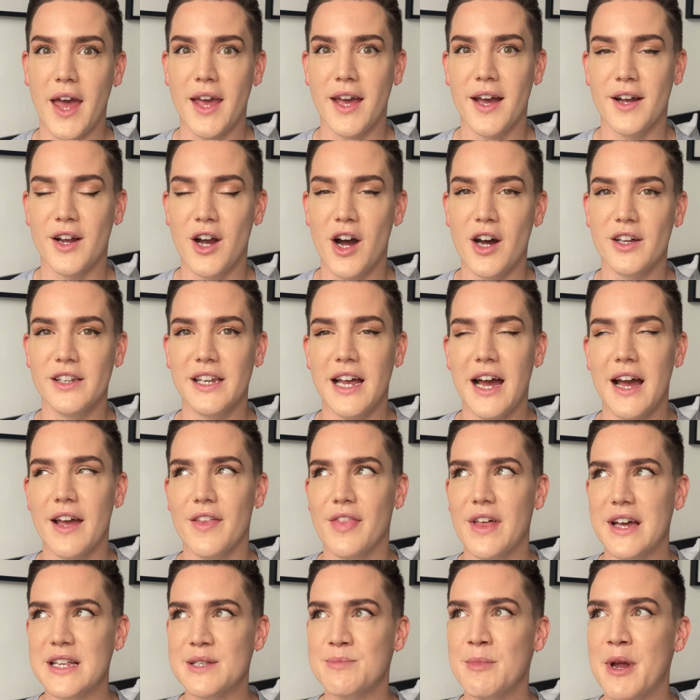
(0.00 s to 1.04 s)
I can't lie,
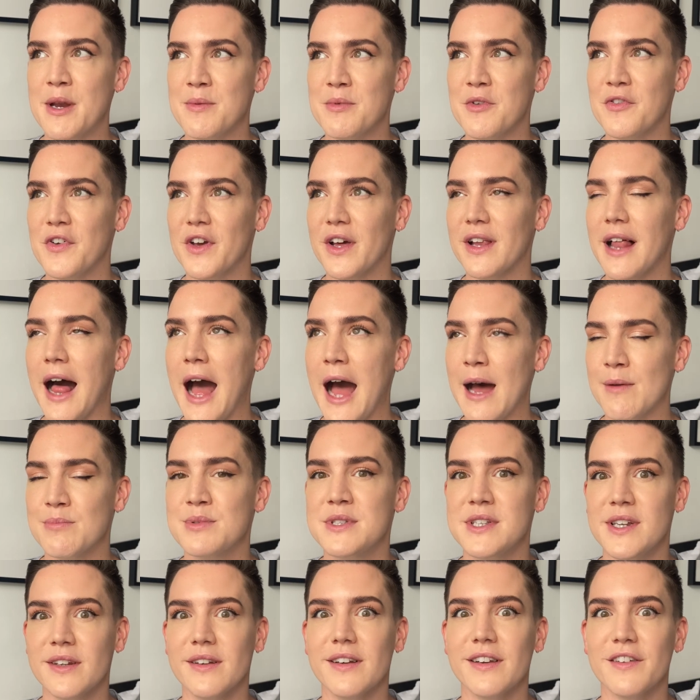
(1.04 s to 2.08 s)
that's made me feel
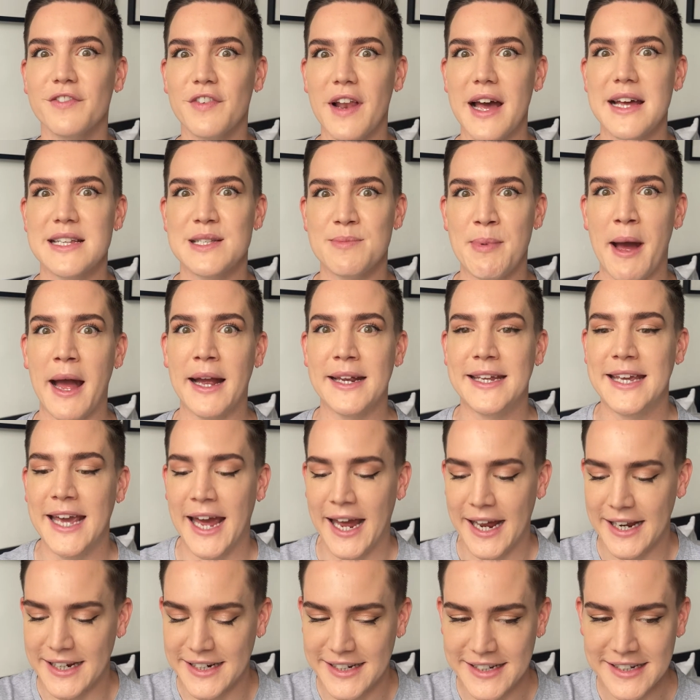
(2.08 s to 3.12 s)
absolutely flat as a
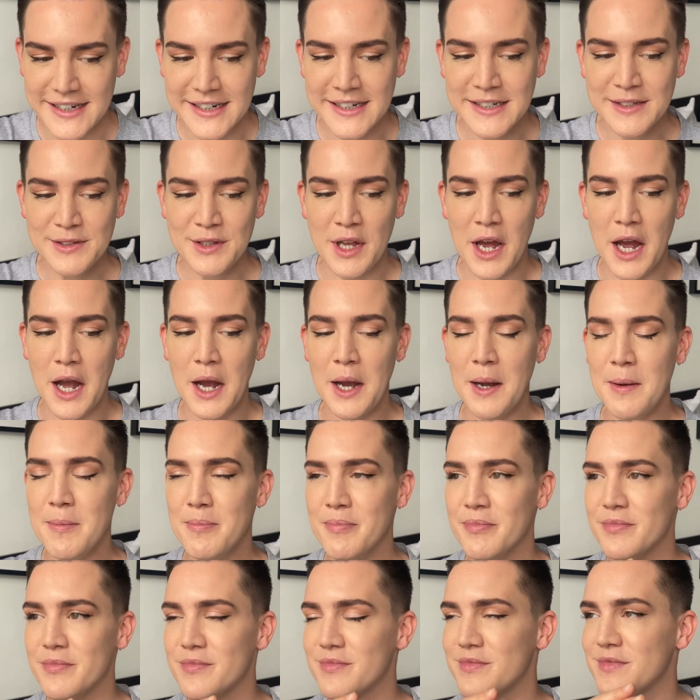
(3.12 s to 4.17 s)
pancake.
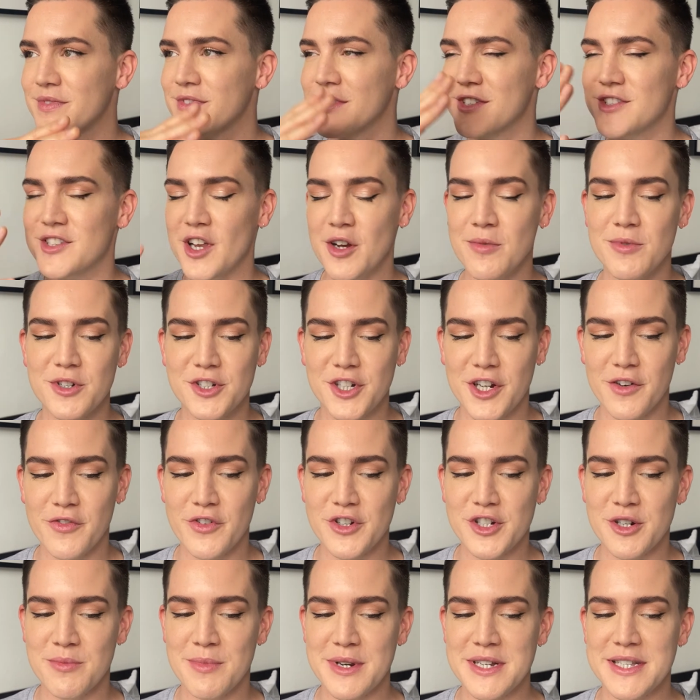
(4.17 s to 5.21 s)
So much
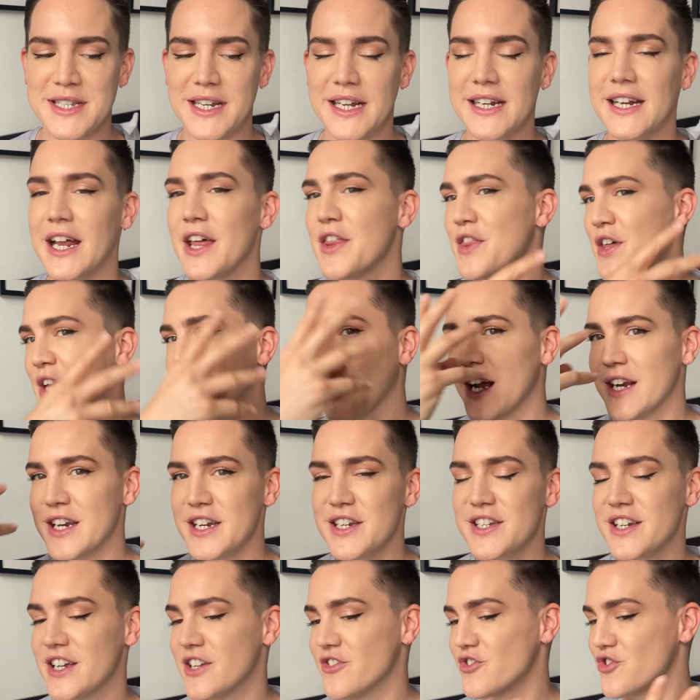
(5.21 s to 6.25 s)
coverage on my skin, I think I
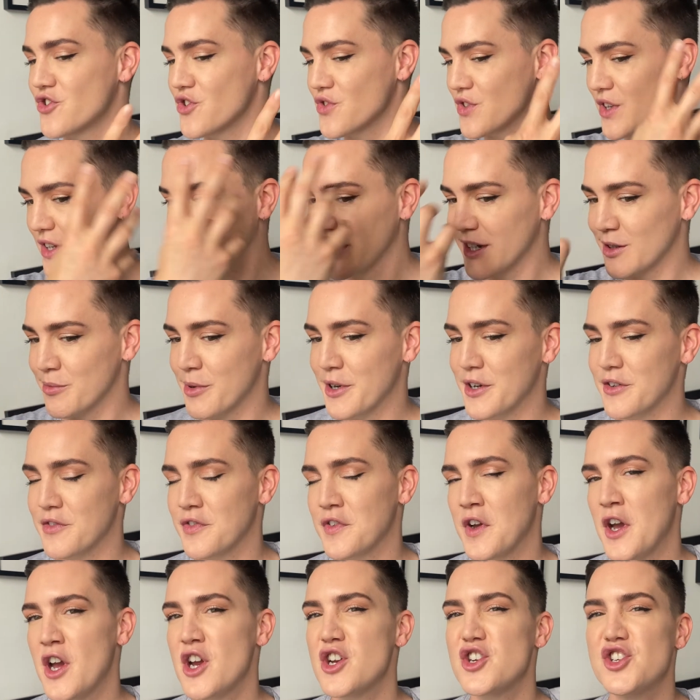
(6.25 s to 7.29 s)
need to introduce a little bit of
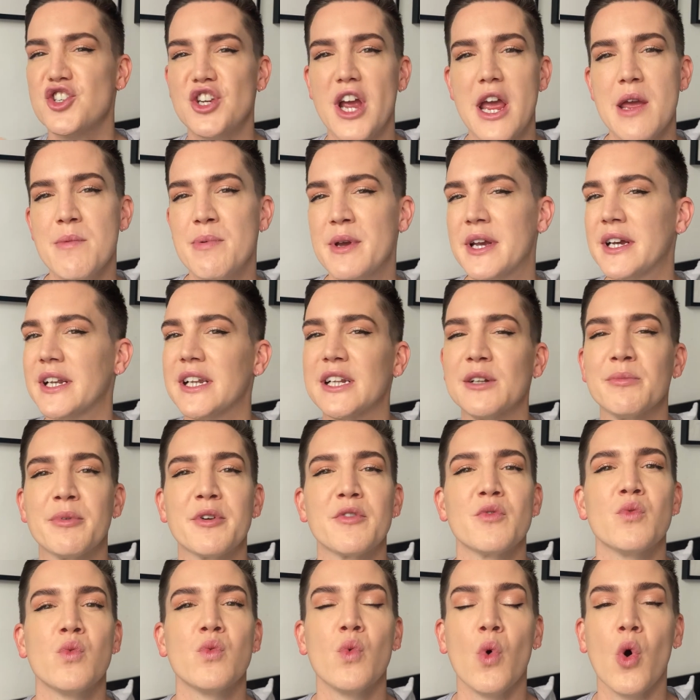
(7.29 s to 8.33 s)
shaping, a little bit
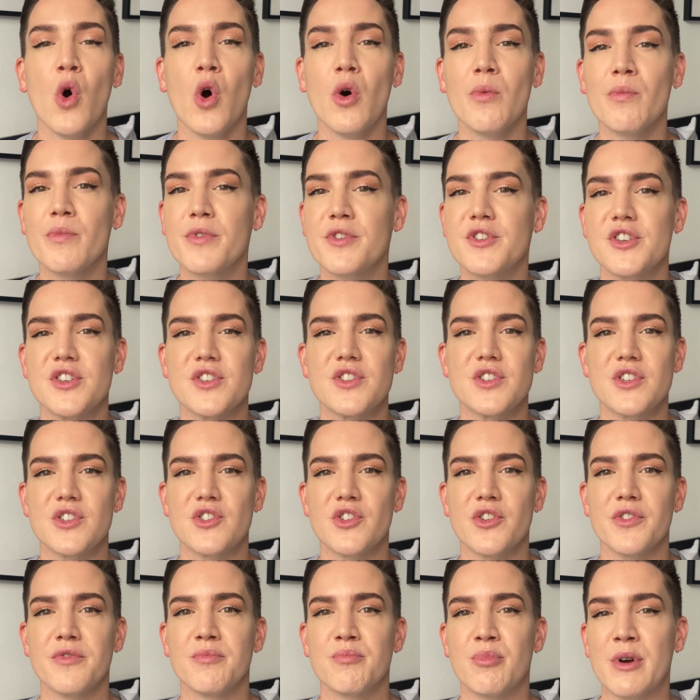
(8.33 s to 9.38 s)
of warmth, just to
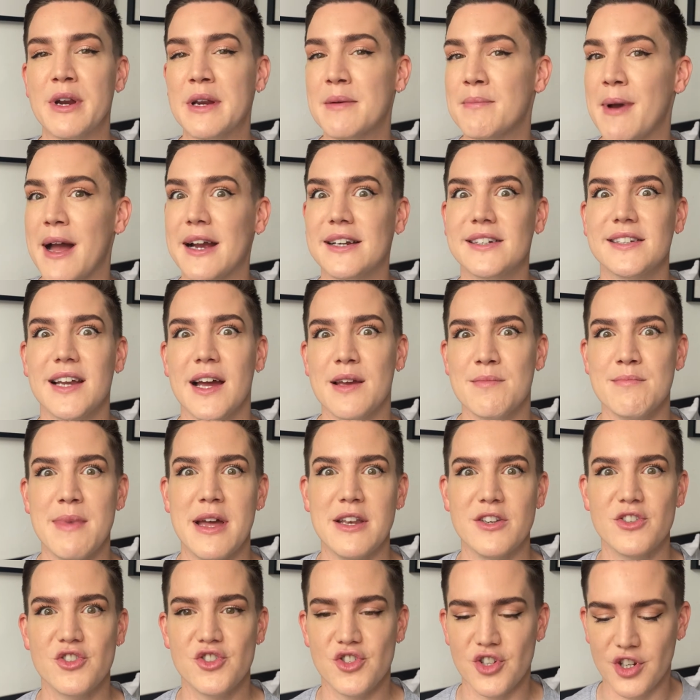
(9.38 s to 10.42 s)
sort of bring back
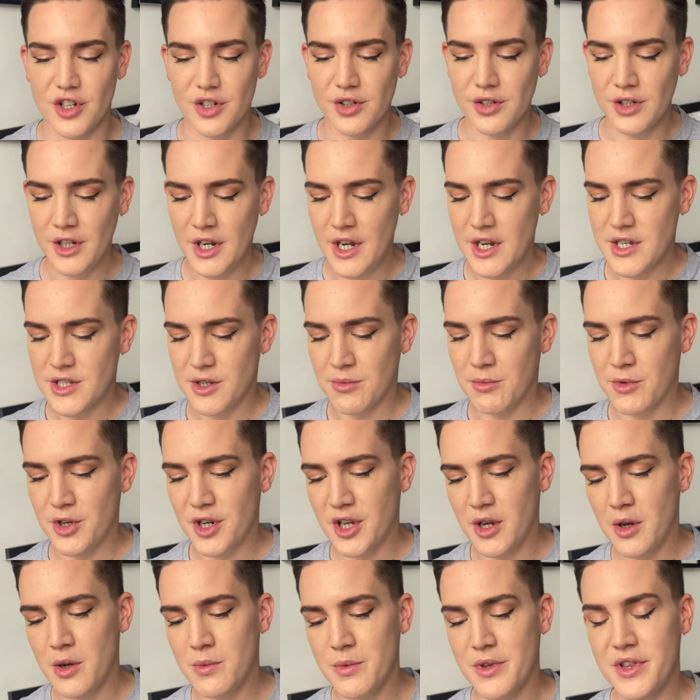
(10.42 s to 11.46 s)
dimension. So I'm going to
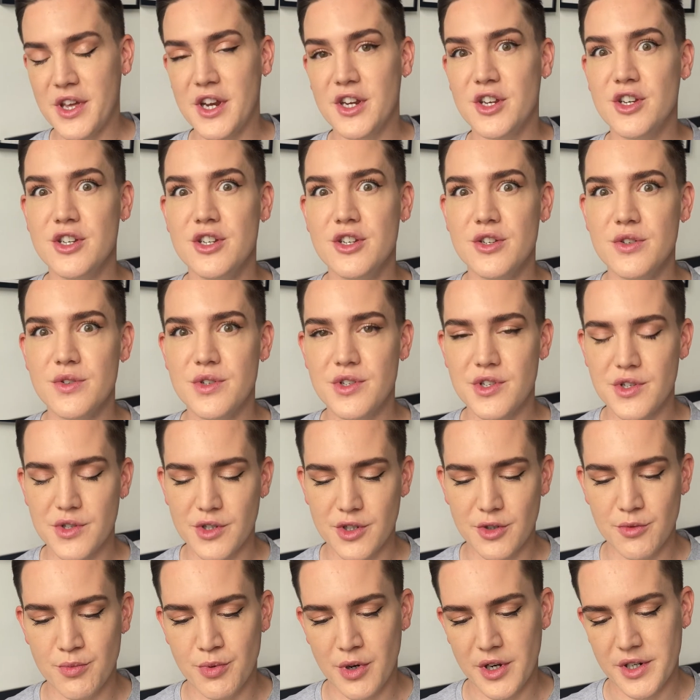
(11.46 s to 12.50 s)
go in with a new
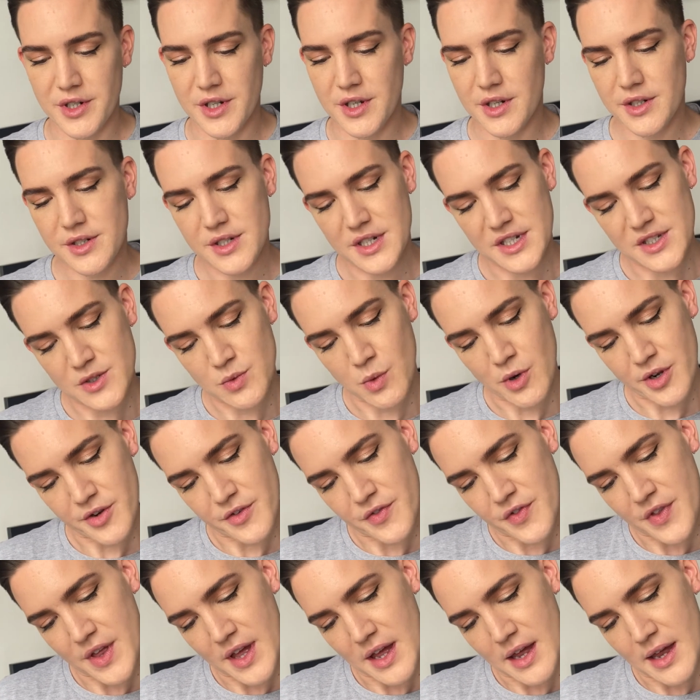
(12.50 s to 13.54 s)
Suqqu product. It's one of
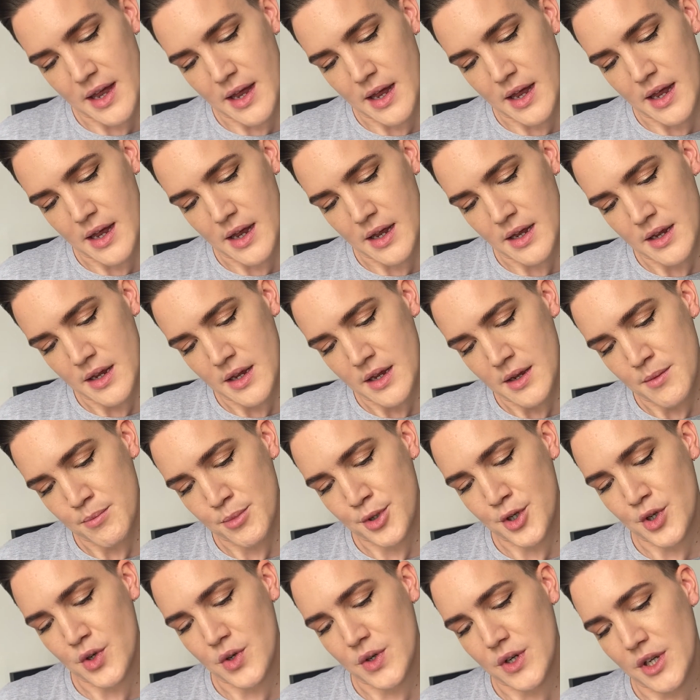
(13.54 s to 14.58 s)
their
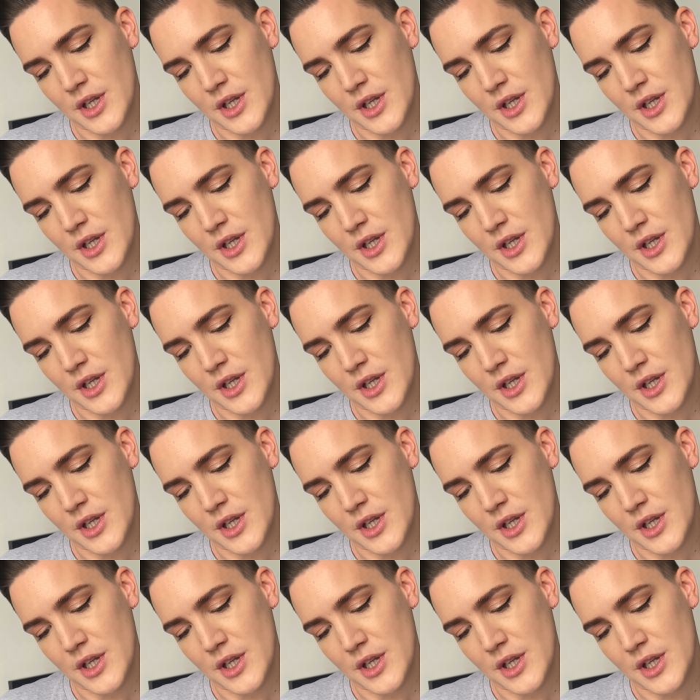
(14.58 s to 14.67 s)
Pure Colour